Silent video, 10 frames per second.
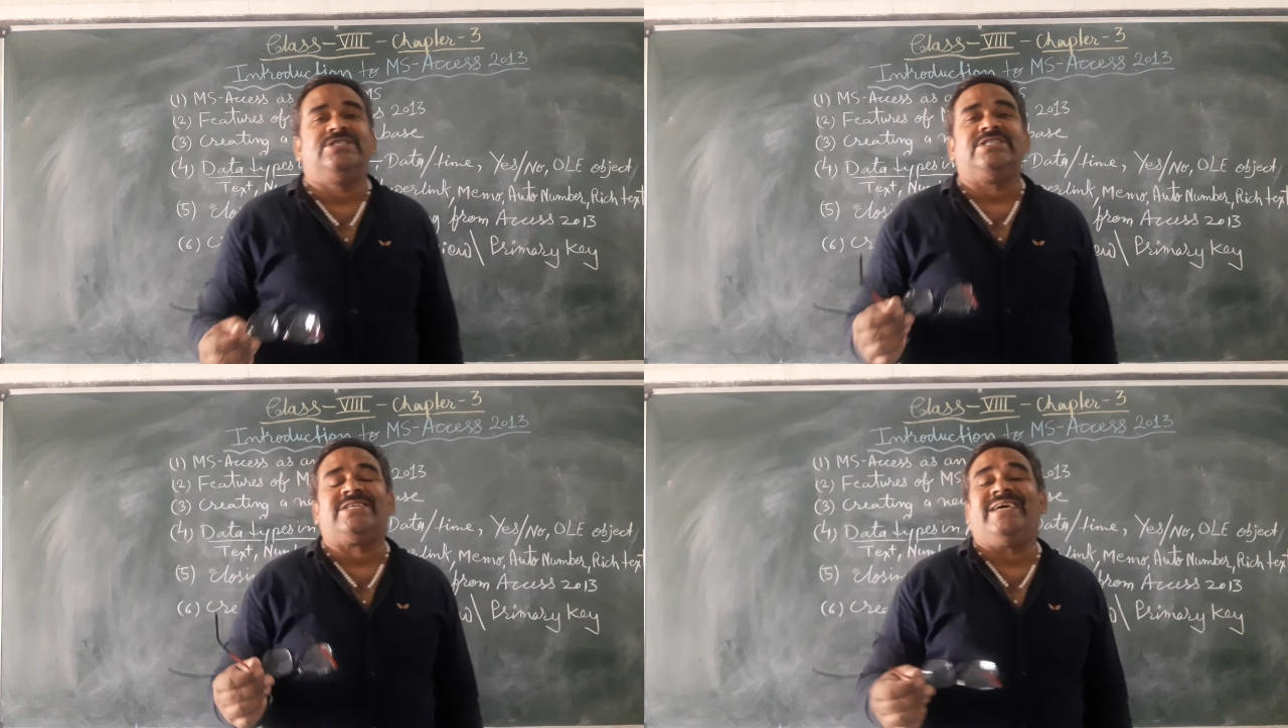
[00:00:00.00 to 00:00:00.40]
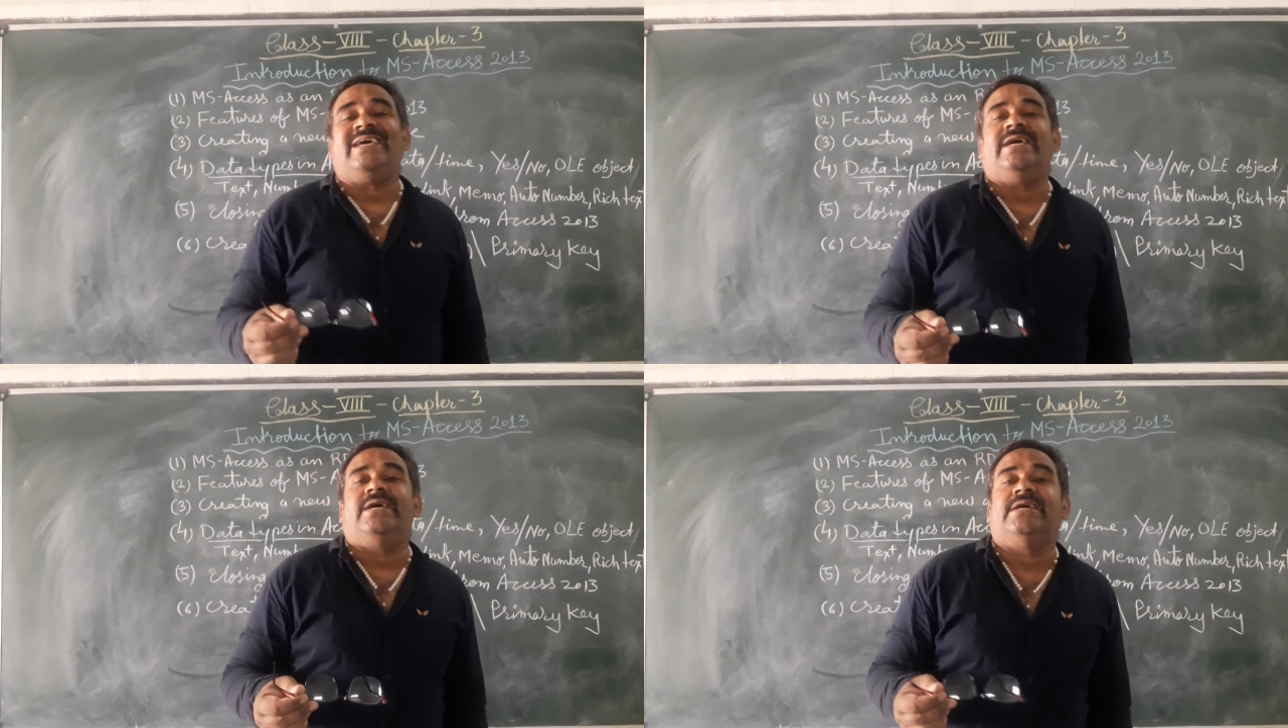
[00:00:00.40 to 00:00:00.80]

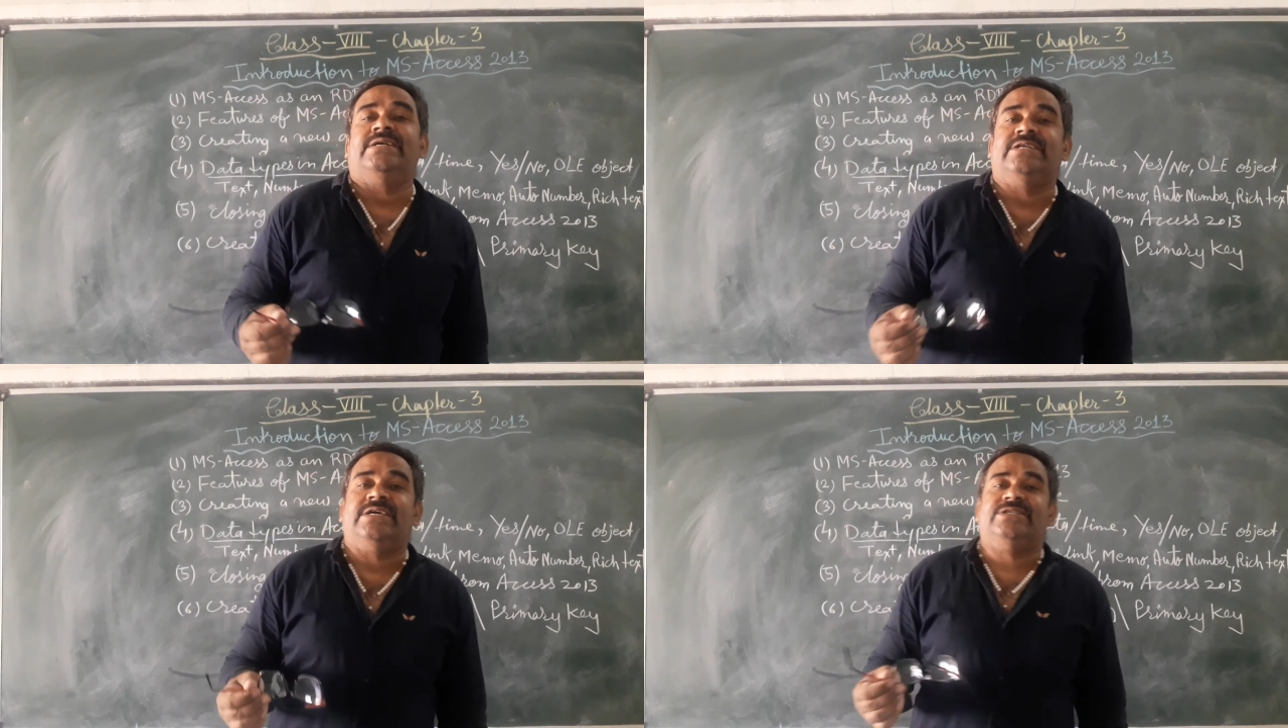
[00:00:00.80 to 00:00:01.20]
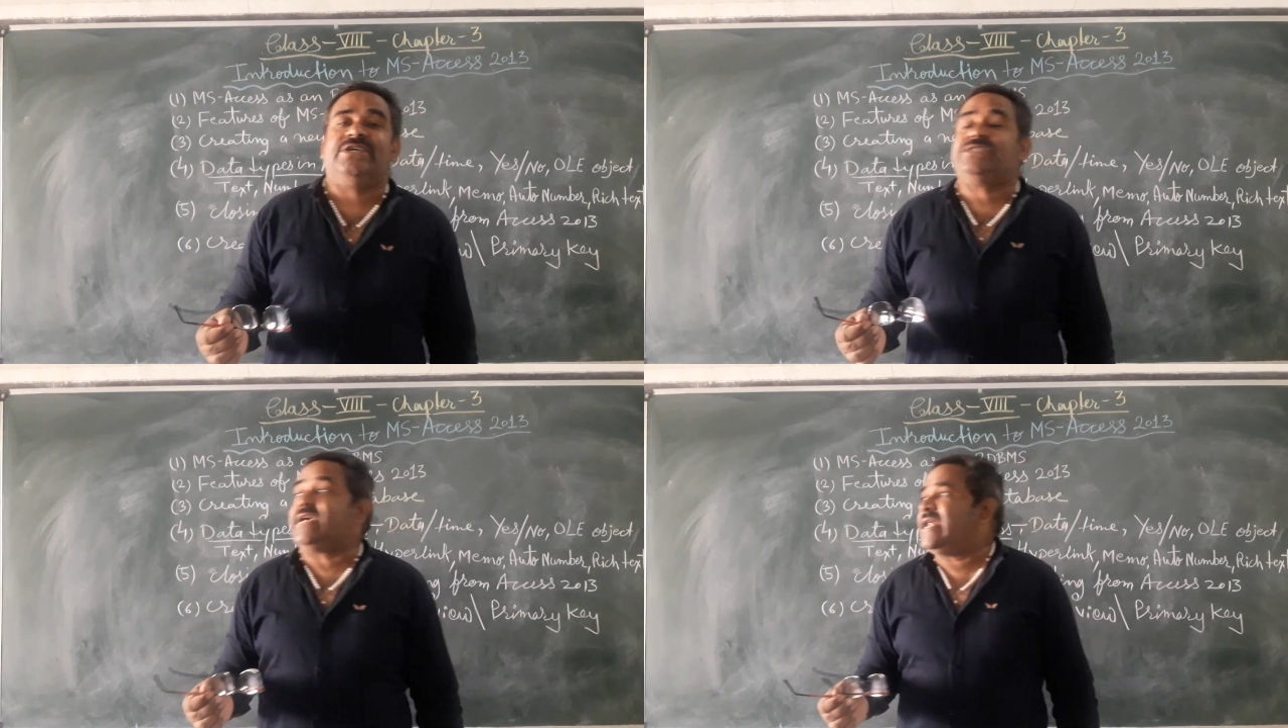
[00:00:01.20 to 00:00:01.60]

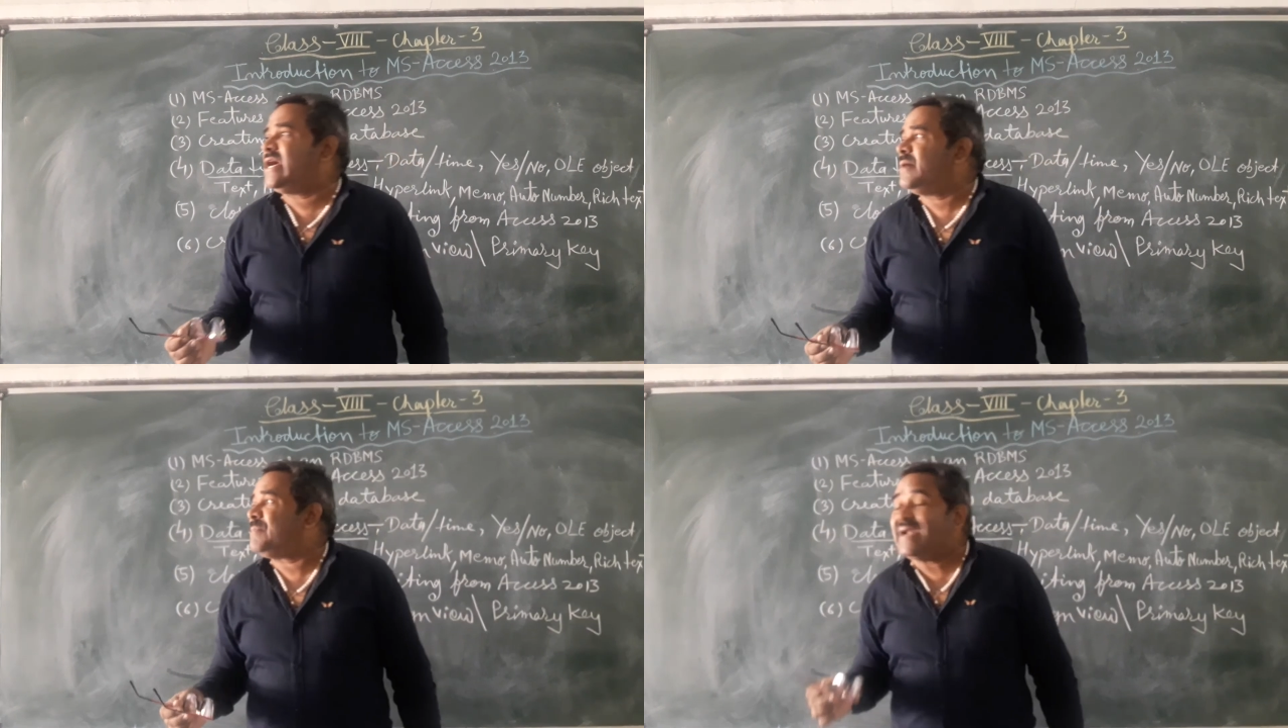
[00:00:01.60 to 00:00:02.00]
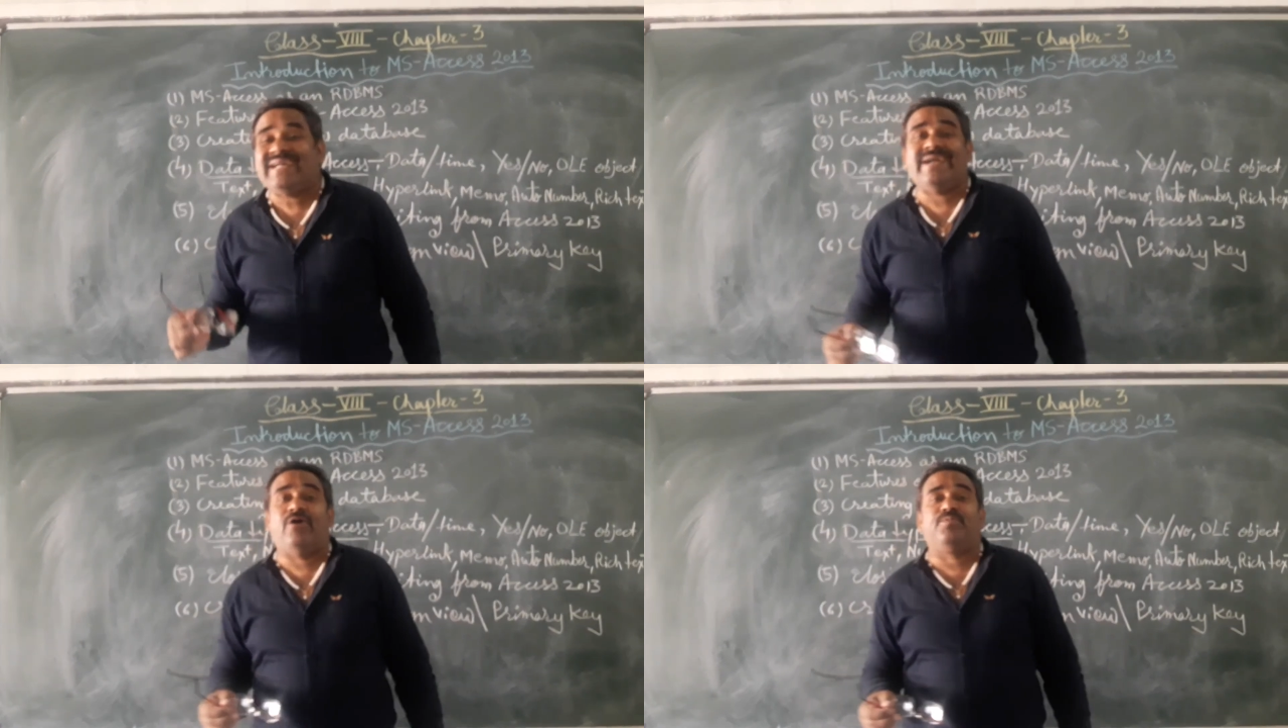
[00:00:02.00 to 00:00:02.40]
just a
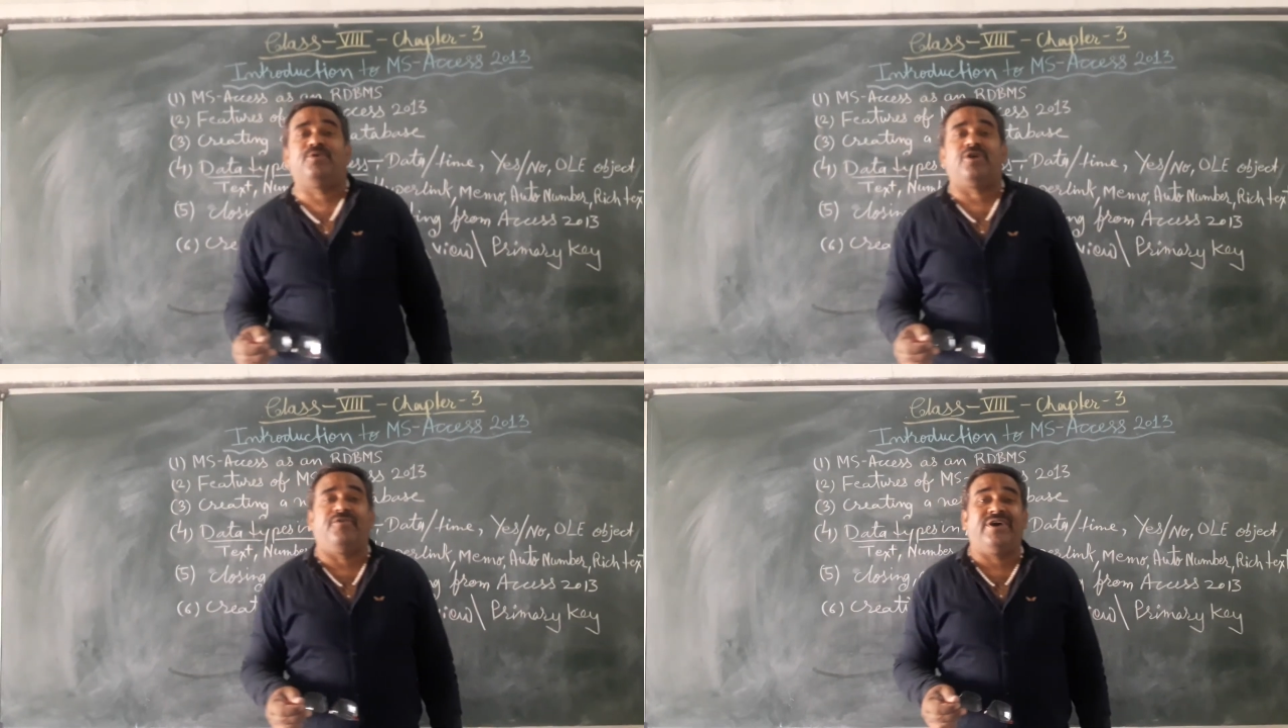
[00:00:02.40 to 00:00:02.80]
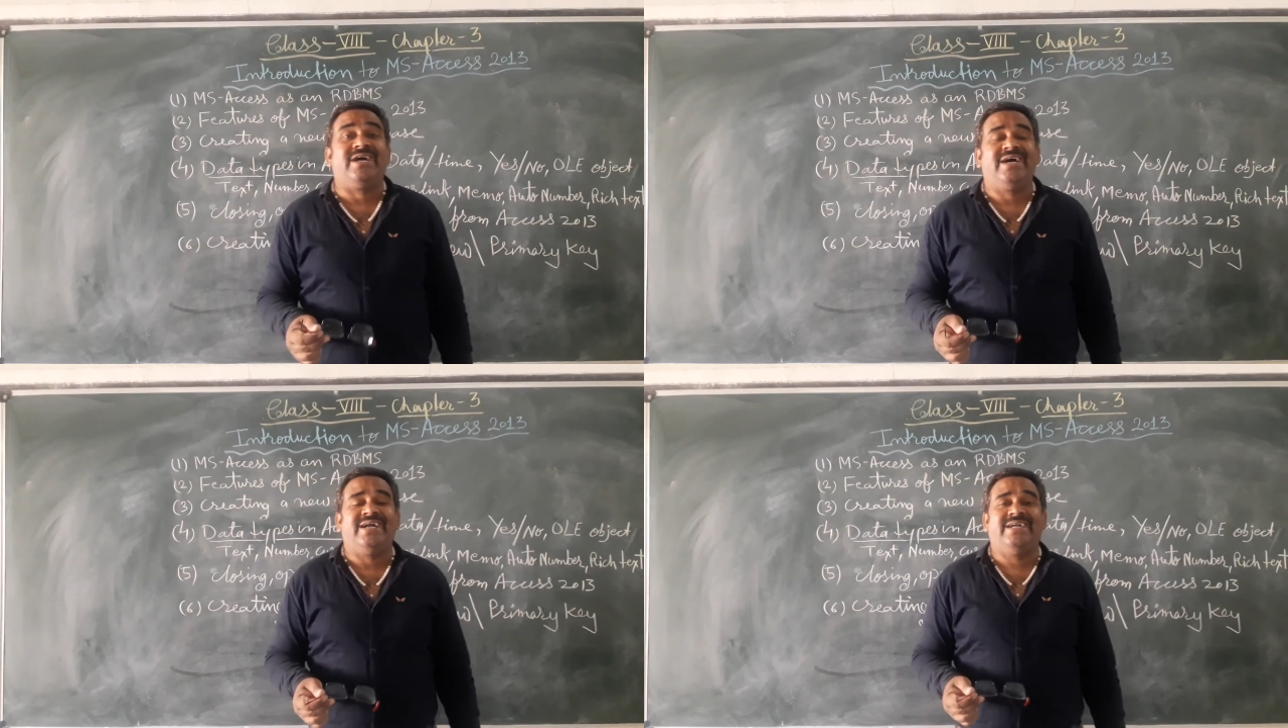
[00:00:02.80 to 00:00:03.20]
printed output over
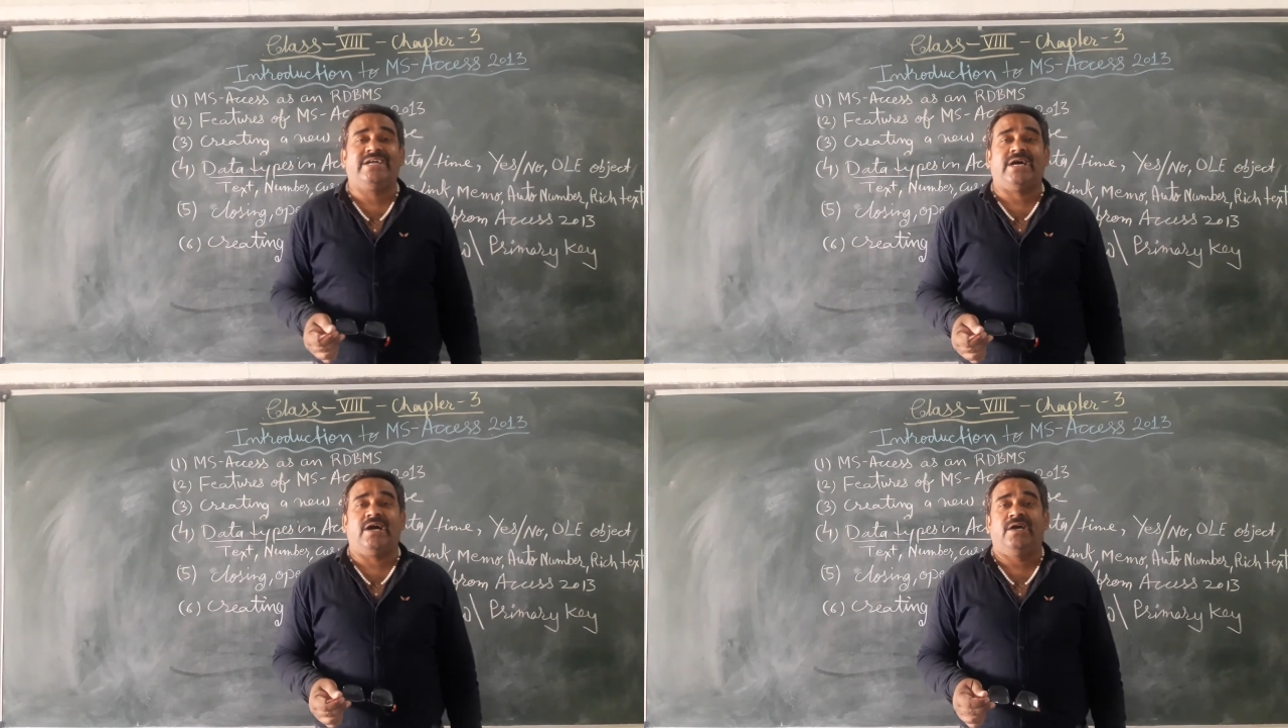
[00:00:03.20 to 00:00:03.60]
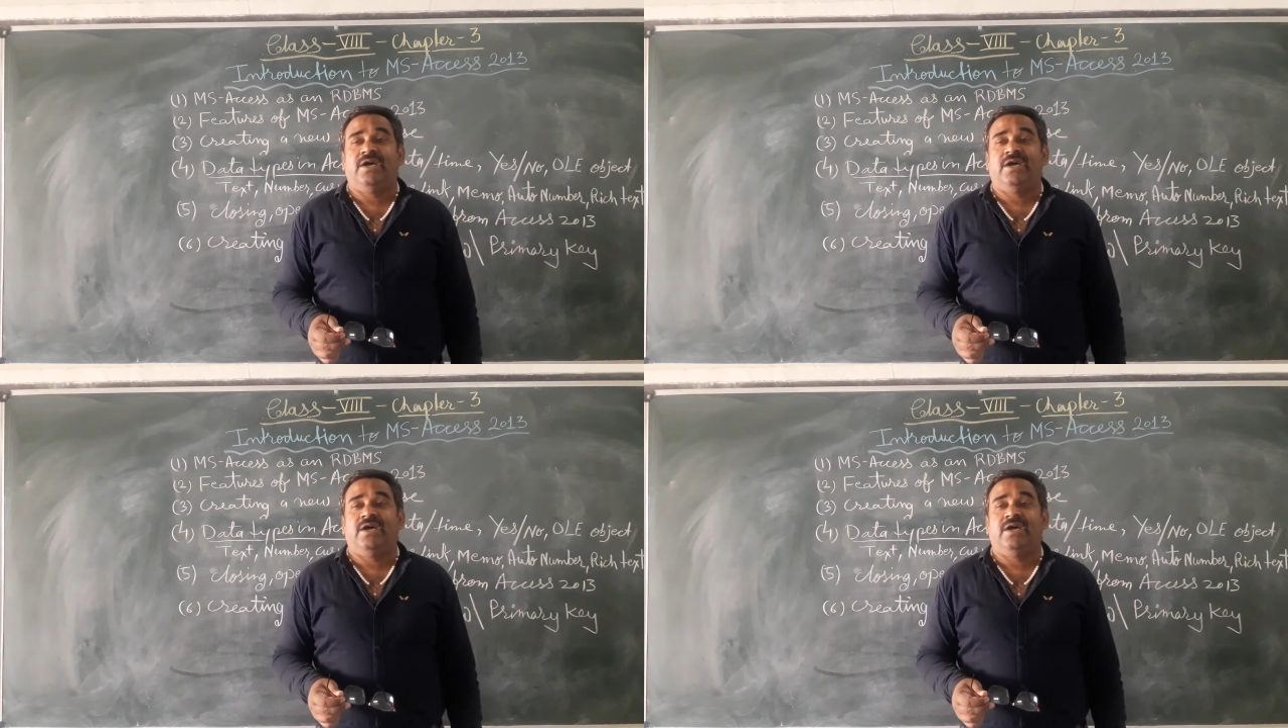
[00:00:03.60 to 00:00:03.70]
data.